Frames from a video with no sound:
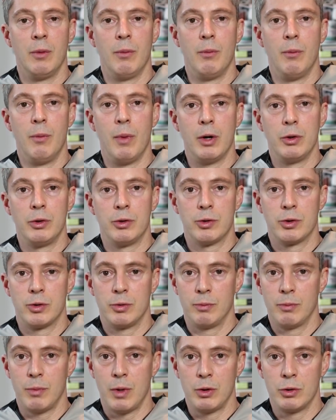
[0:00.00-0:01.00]

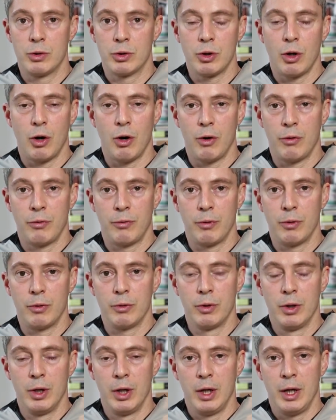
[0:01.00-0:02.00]
Most most
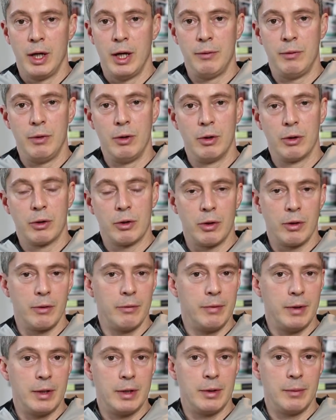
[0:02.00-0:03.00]
offal, if you look on a
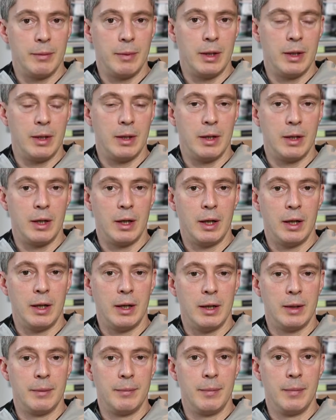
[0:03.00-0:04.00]
vitamin
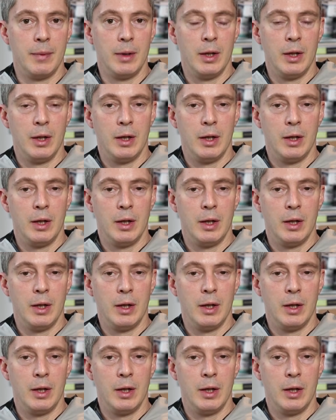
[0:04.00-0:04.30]
um,